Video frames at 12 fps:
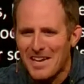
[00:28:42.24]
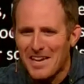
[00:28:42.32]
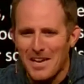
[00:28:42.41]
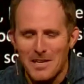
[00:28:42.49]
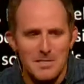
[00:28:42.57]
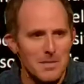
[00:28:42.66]

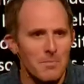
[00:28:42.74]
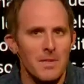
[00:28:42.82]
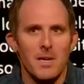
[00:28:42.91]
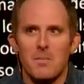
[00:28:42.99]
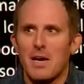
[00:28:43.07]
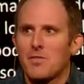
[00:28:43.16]
Something
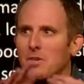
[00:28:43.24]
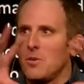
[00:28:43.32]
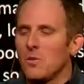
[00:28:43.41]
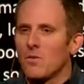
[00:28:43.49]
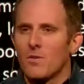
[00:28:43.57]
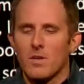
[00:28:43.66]
about the
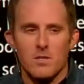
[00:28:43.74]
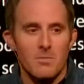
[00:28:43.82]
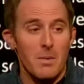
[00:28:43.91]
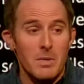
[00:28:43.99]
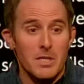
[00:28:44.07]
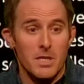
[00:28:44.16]
universe, or
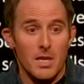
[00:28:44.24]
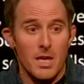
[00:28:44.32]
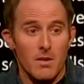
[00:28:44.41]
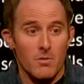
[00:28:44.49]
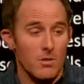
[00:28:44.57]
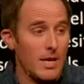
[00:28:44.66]
maybe it's the
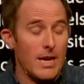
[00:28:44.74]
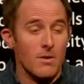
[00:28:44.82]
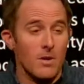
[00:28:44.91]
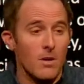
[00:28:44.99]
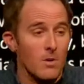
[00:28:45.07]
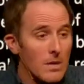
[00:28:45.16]
devil. I don't
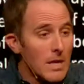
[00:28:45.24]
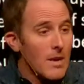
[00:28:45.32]
know.